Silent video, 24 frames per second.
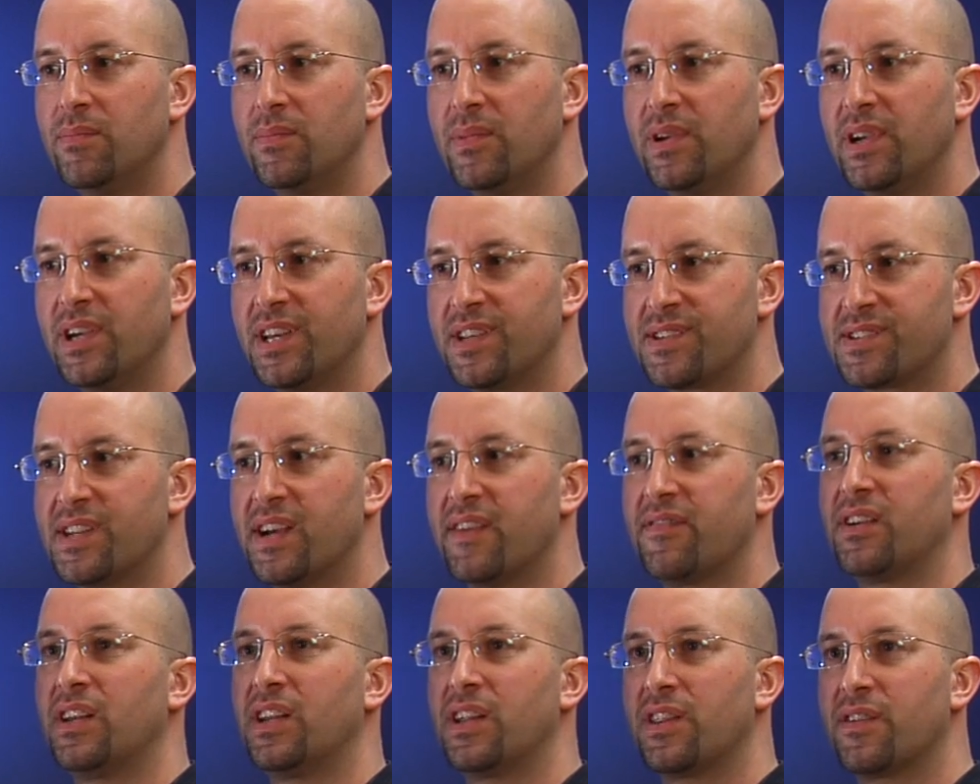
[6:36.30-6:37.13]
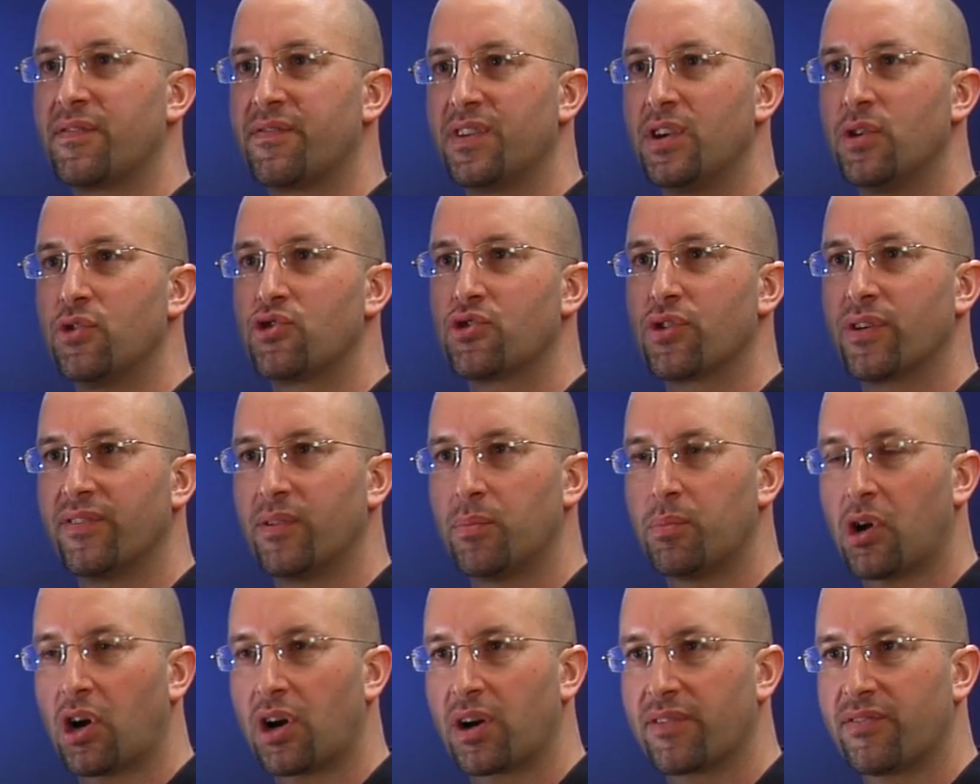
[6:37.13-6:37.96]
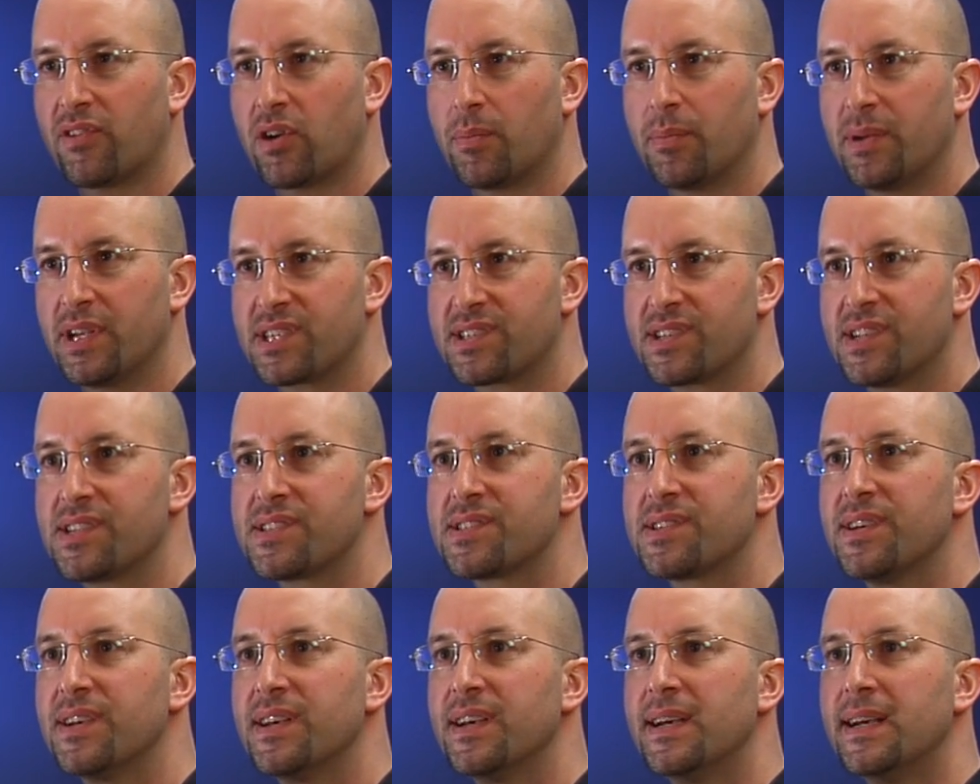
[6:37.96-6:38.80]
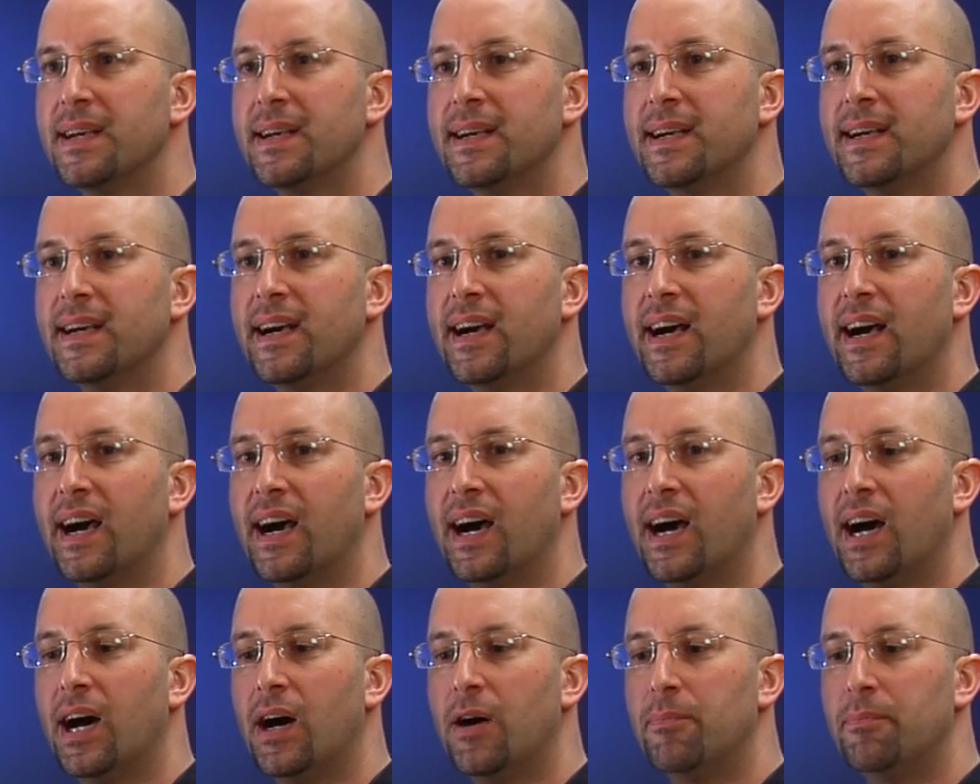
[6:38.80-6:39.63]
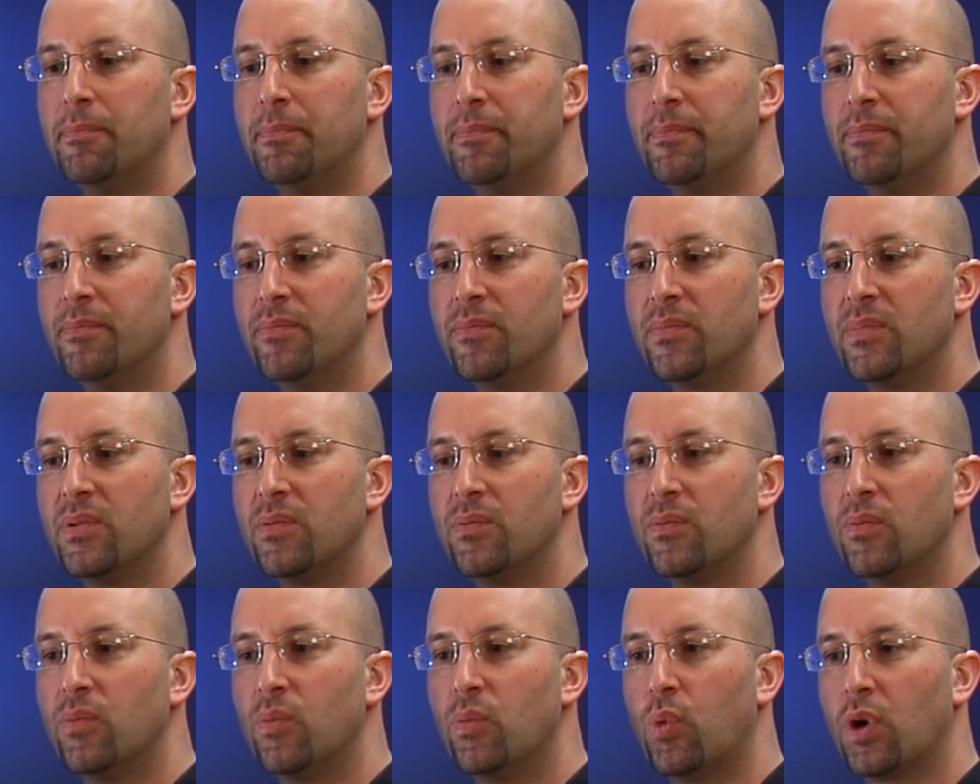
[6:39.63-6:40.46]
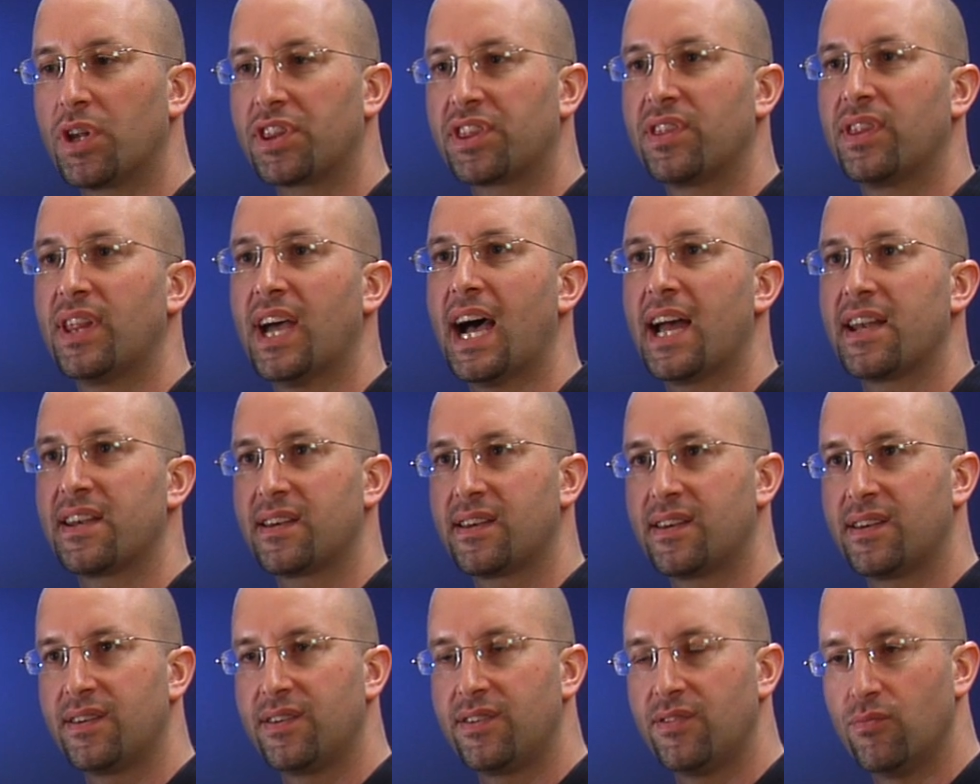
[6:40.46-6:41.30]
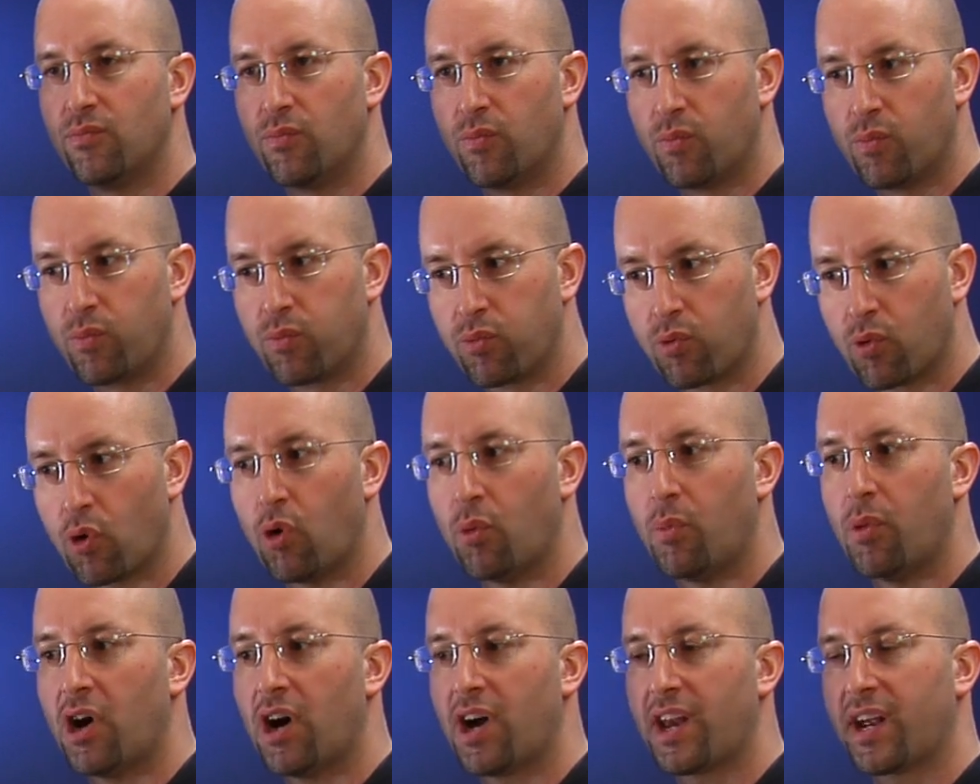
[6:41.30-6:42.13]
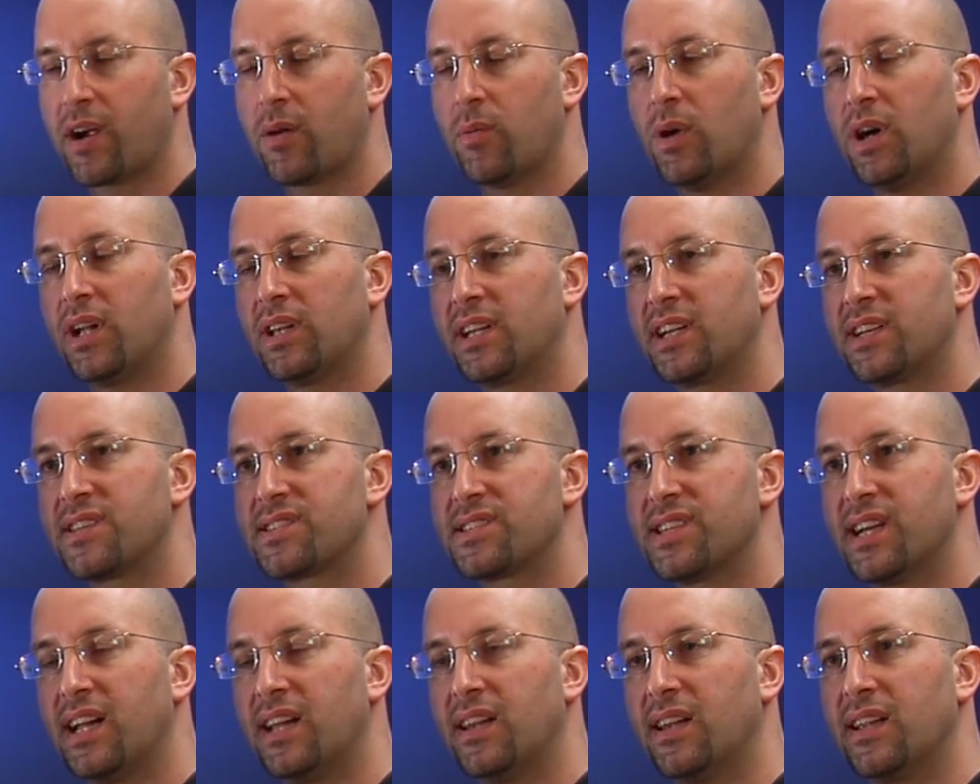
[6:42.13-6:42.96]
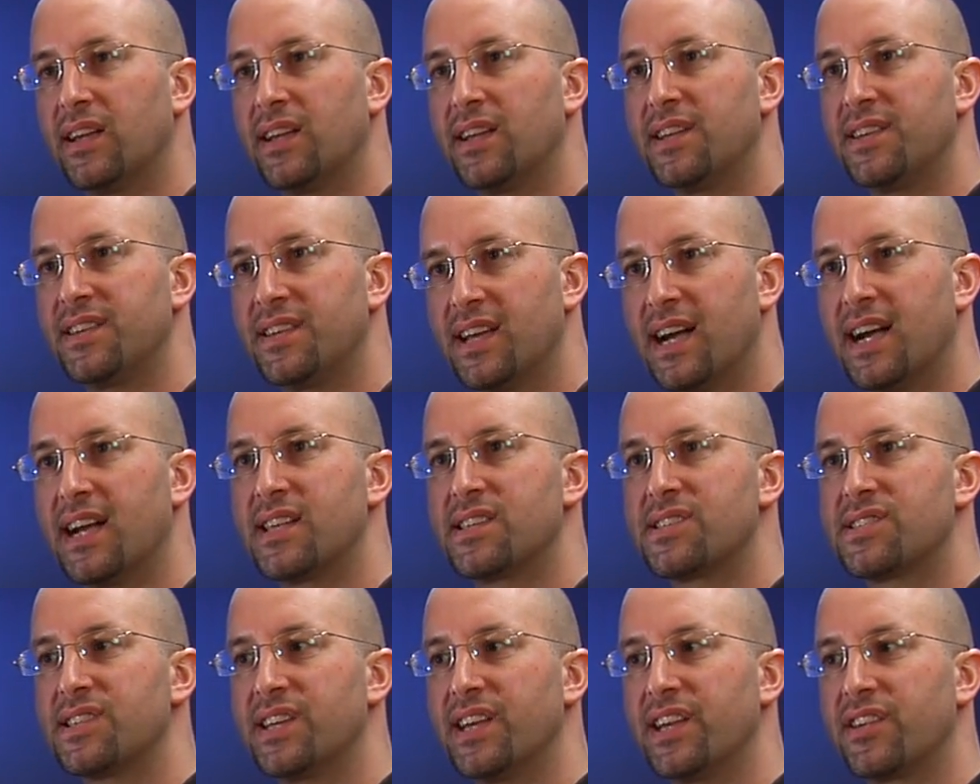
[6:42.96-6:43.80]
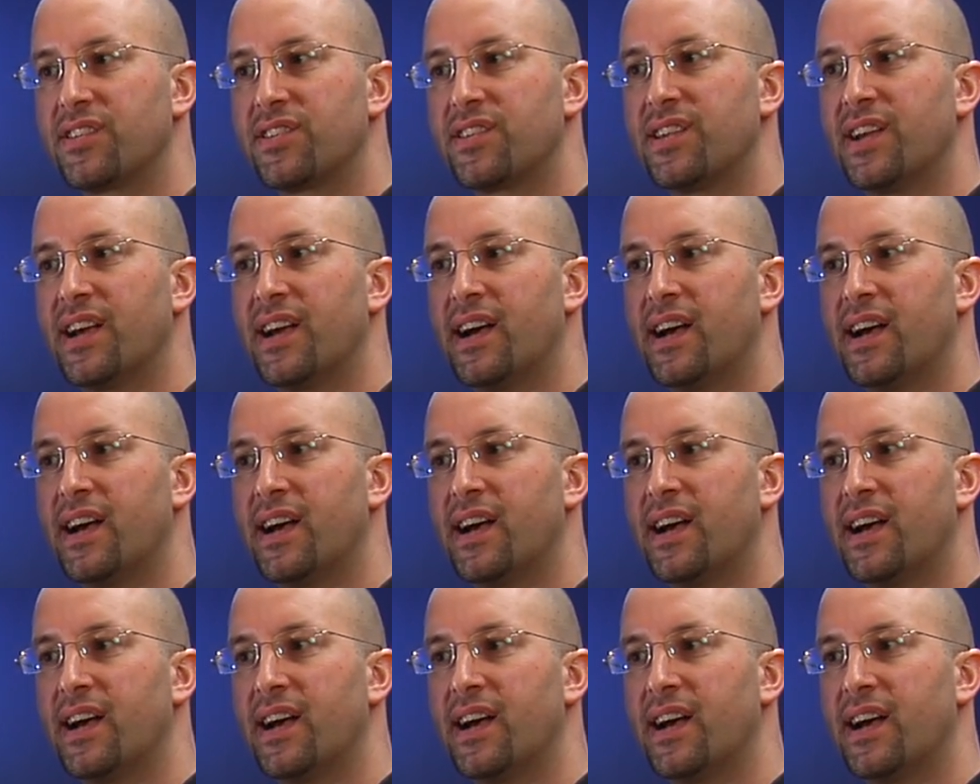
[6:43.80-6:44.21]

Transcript: It is definitely the future of a part of our business. What that robotic welding cell does, it